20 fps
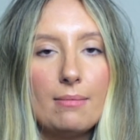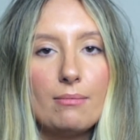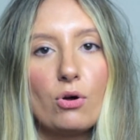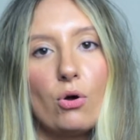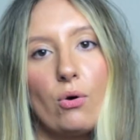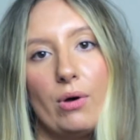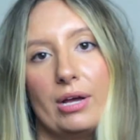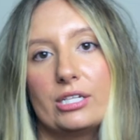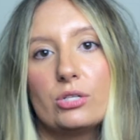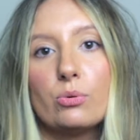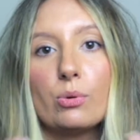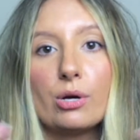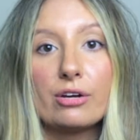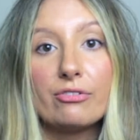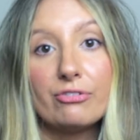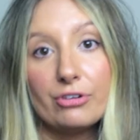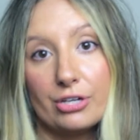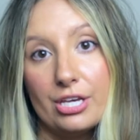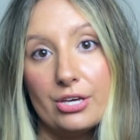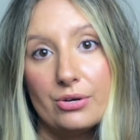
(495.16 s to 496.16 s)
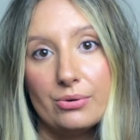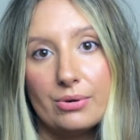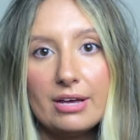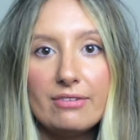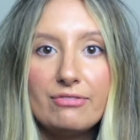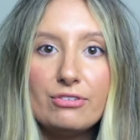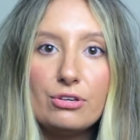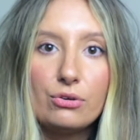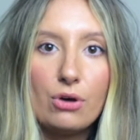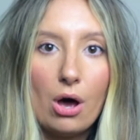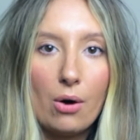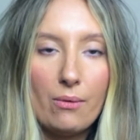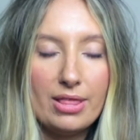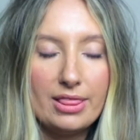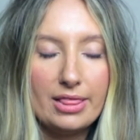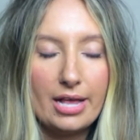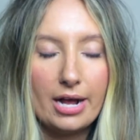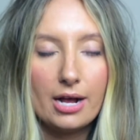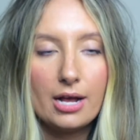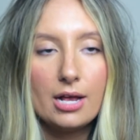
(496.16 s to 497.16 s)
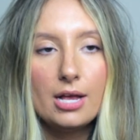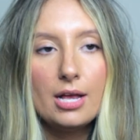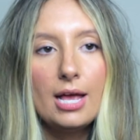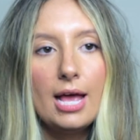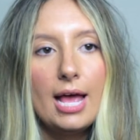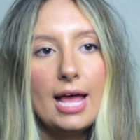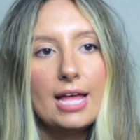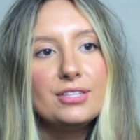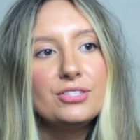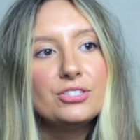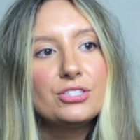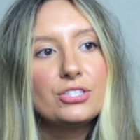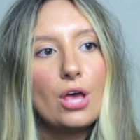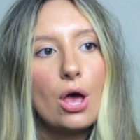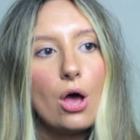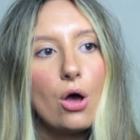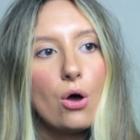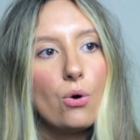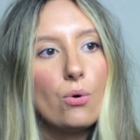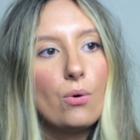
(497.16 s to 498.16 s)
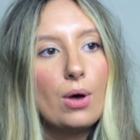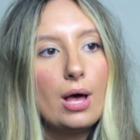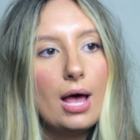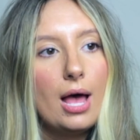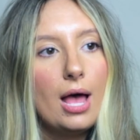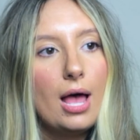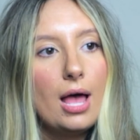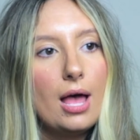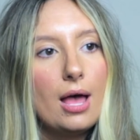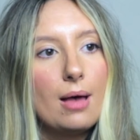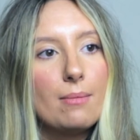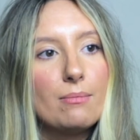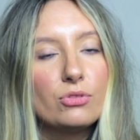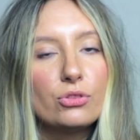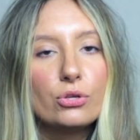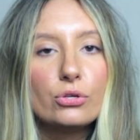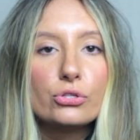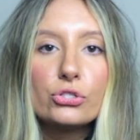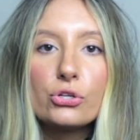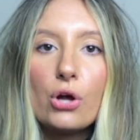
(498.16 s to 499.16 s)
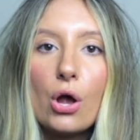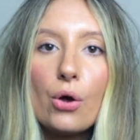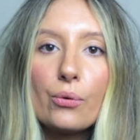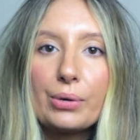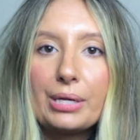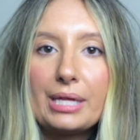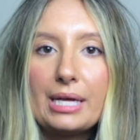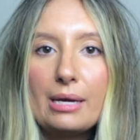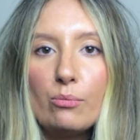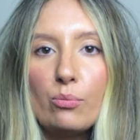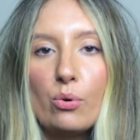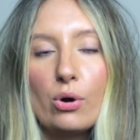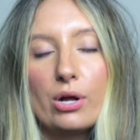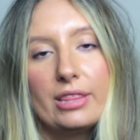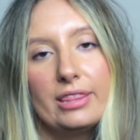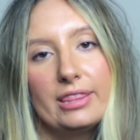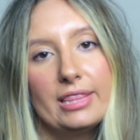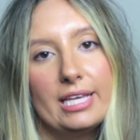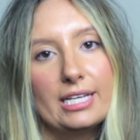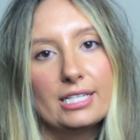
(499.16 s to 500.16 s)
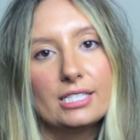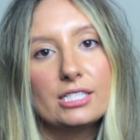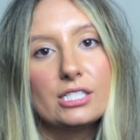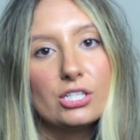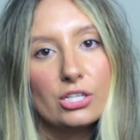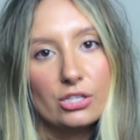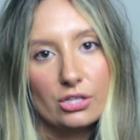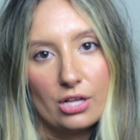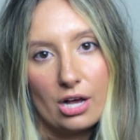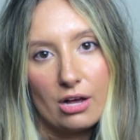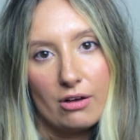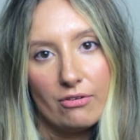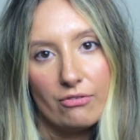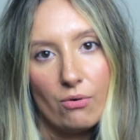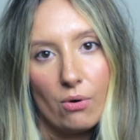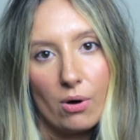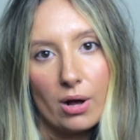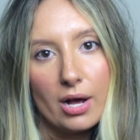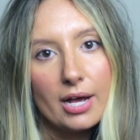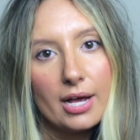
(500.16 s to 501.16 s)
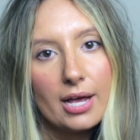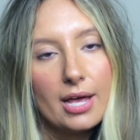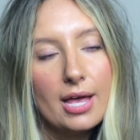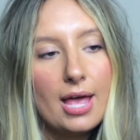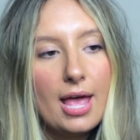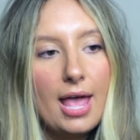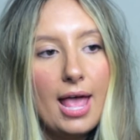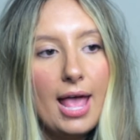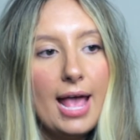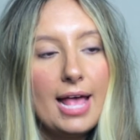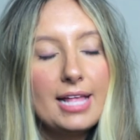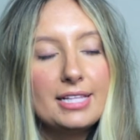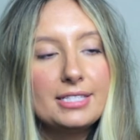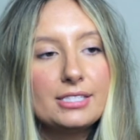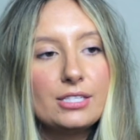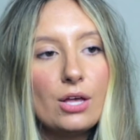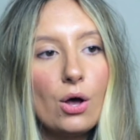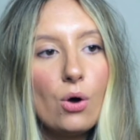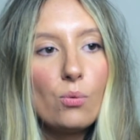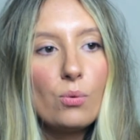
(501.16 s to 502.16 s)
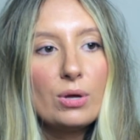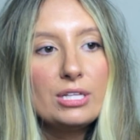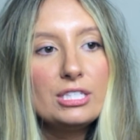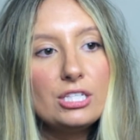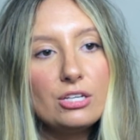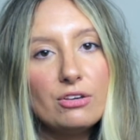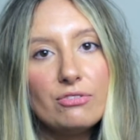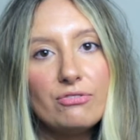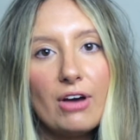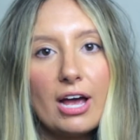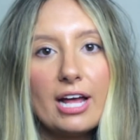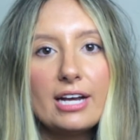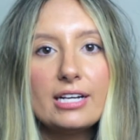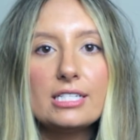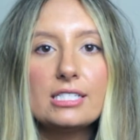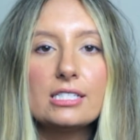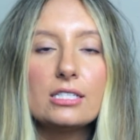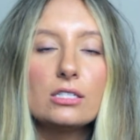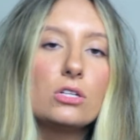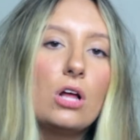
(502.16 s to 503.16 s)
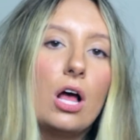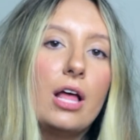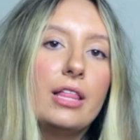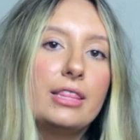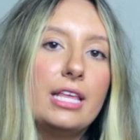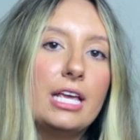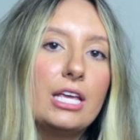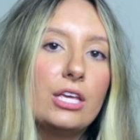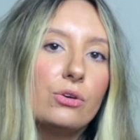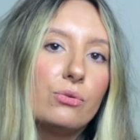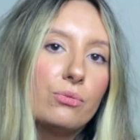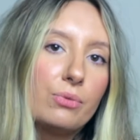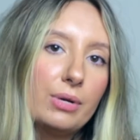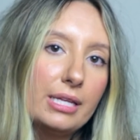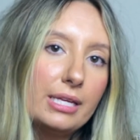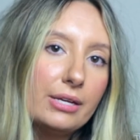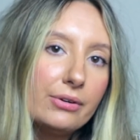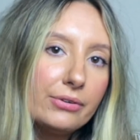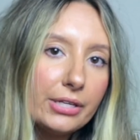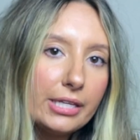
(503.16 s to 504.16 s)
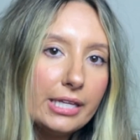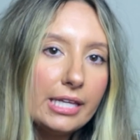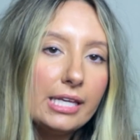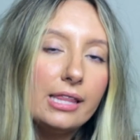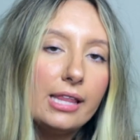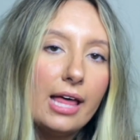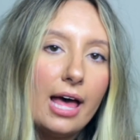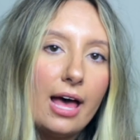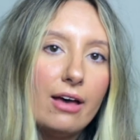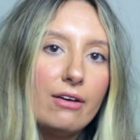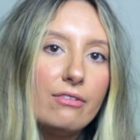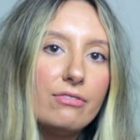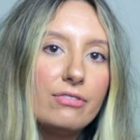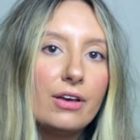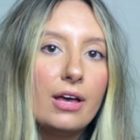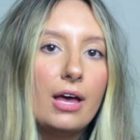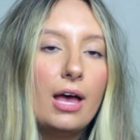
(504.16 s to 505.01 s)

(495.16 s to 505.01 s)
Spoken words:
going to work for you if you go in there. And so those are all really important things to look for. And so once you find a salon that you really, really love,